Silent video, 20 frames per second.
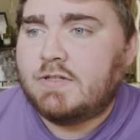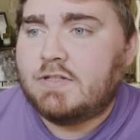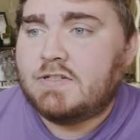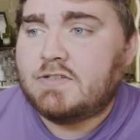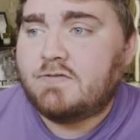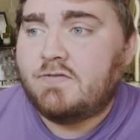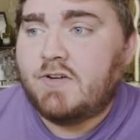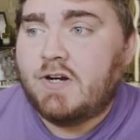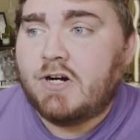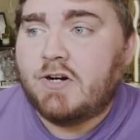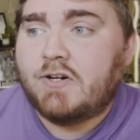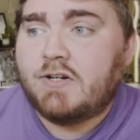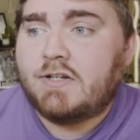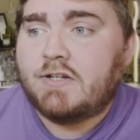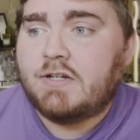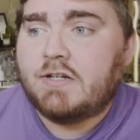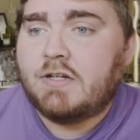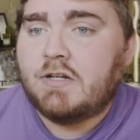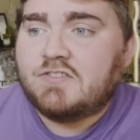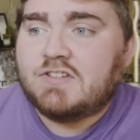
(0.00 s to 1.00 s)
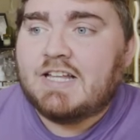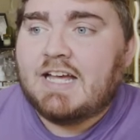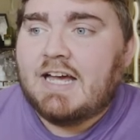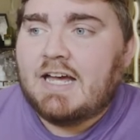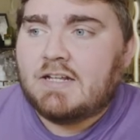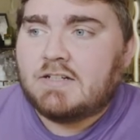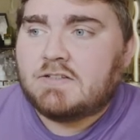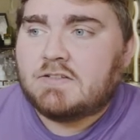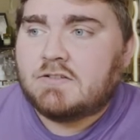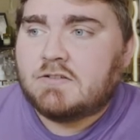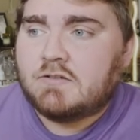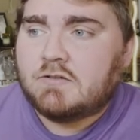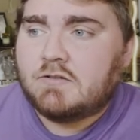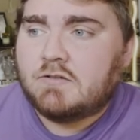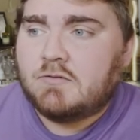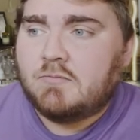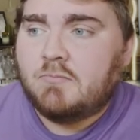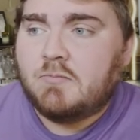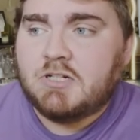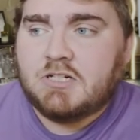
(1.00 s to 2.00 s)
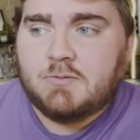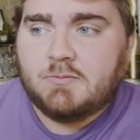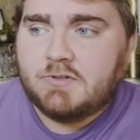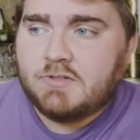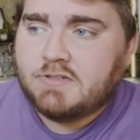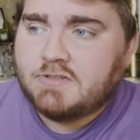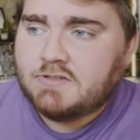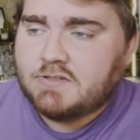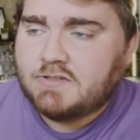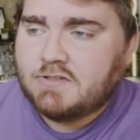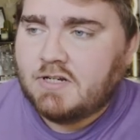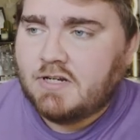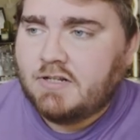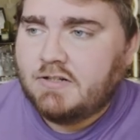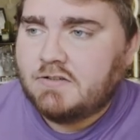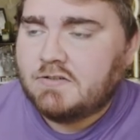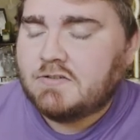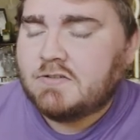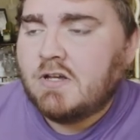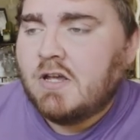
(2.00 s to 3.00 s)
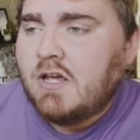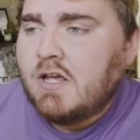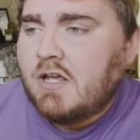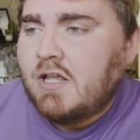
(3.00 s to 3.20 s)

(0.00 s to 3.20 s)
these very flat minimalist designs.